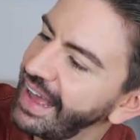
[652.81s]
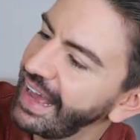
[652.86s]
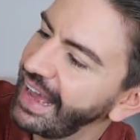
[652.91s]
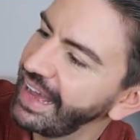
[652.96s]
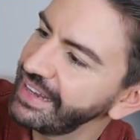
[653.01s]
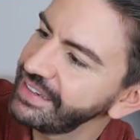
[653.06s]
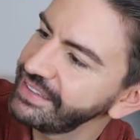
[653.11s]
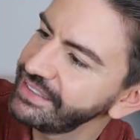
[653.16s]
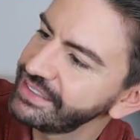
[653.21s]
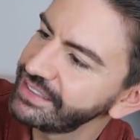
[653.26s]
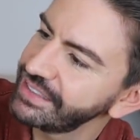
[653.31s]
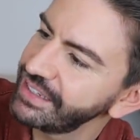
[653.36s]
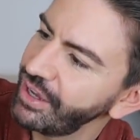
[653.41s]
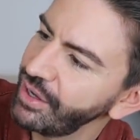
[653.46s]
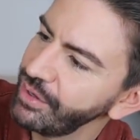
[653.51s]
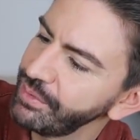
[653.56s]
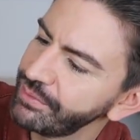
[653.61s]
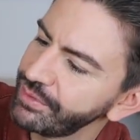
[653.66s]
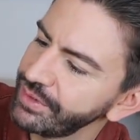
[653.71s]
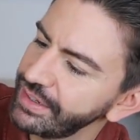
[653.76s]
And
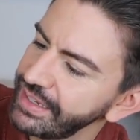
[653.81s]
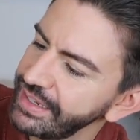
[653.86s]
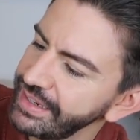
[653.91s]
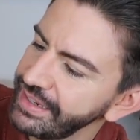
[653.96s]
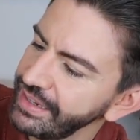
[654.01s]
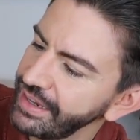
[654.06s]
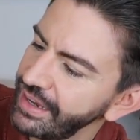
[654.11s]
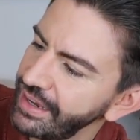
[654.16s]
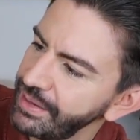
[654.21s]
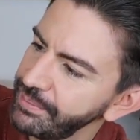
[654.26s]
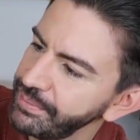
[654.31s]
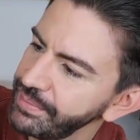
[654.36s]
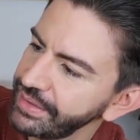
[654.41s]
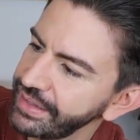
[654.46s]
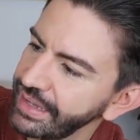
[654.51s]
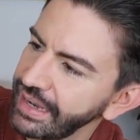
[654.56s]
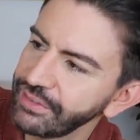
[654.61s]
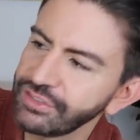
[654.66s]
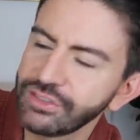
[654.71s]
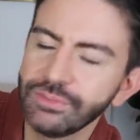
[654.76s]
hopefully um,
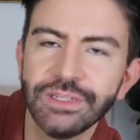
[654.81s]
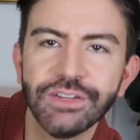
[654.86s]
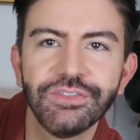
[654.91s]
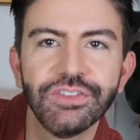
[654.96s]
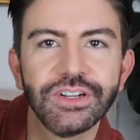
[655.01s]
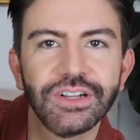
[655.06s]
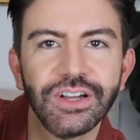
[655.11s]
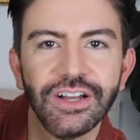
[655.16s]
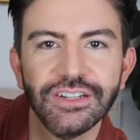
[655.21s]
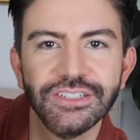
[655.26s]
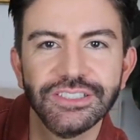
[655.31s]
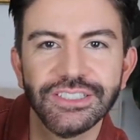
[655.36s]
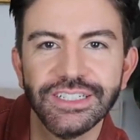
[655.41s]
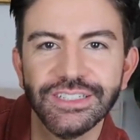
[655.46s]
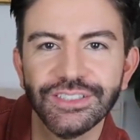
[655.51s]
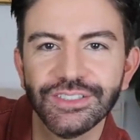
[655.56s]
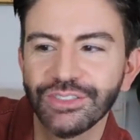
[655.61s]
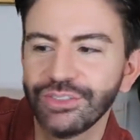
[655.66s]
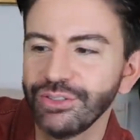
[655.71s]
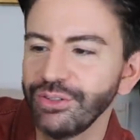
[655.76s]
they'll have some different colors
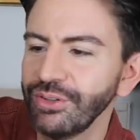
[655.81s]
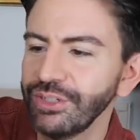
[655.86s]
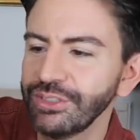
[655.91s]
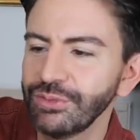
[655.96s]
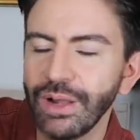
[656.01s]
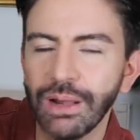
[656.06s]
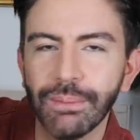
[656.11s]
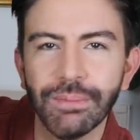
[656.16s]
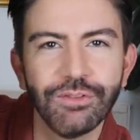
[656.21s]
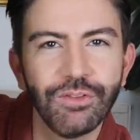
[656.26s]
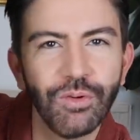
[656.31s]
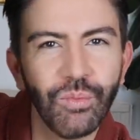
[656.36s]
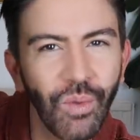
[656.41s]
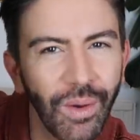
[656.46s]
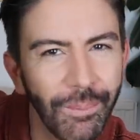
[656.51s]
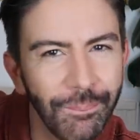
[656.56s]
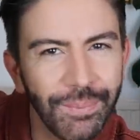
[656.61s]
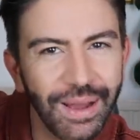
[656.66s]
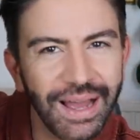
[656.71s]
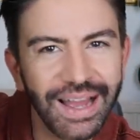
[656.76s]
in store as well. But for
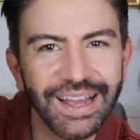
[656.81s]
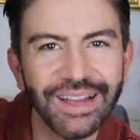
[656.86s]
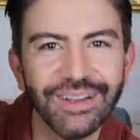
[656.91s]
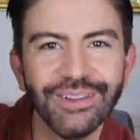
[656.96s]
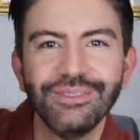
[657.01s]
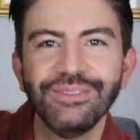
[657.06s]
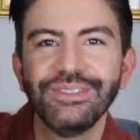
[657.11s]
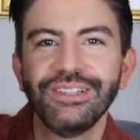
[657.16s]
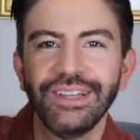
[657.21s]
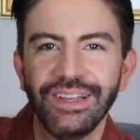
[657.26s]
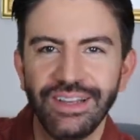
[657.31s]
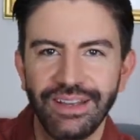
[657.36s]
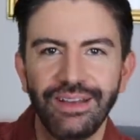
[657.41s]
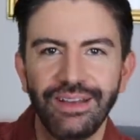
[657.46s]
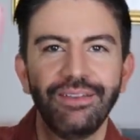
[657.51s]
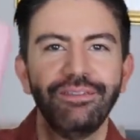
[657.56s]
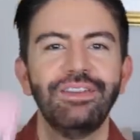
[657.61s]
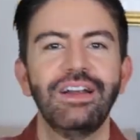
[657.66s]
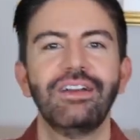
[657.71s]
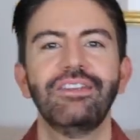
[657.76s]
one pound,
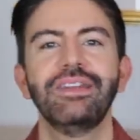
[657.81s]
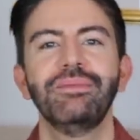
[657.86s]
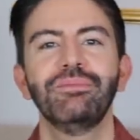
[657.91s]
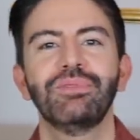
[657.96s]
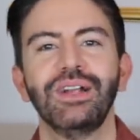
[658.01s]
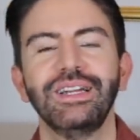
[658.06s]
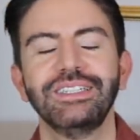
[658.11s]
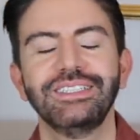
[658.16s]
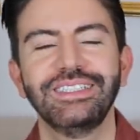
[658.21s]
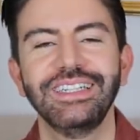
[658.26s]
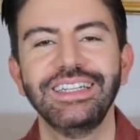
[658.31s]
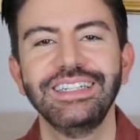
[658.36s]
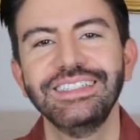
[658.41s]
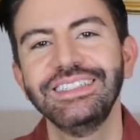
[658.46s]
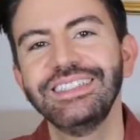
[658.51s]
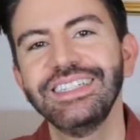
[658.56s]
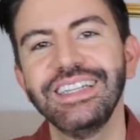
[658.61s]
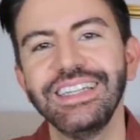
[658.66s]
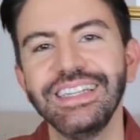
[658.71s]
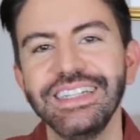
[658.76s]
very impressed
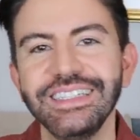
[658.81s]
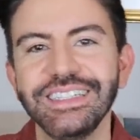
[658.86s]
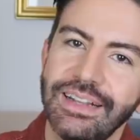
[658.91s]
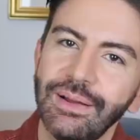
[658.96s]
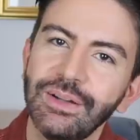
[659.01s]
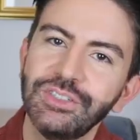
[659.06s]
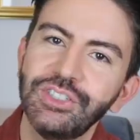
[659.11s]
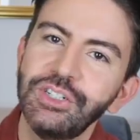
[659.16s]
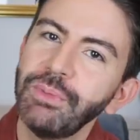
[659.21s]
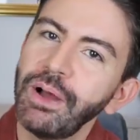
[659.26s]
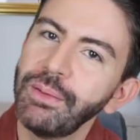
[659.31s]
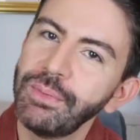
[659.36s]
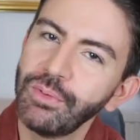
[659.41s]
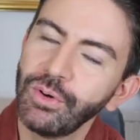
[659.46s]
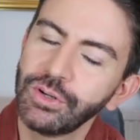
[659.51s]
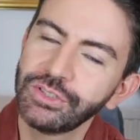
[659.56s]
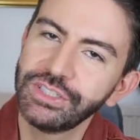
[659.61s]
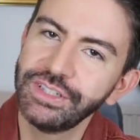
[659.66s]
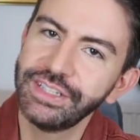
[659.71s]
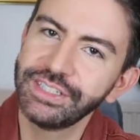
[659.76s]
indeed. Now, as you might be
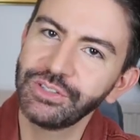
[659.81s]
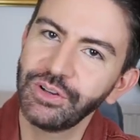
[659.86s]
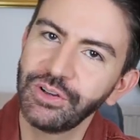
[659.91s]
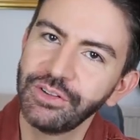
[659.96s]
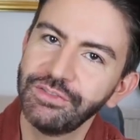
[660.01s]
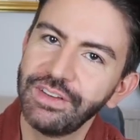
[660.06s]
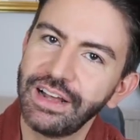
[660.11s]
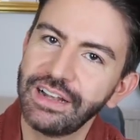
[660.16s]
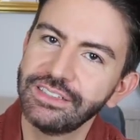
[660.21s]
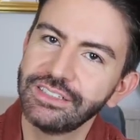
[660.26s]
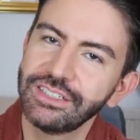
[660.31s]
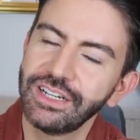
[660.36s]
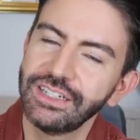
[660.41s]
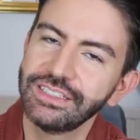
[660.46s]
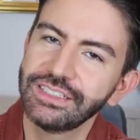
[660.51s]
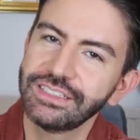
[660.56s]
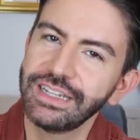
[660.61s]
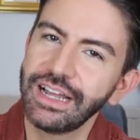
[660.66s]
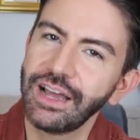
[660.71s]
watching this on Valentine's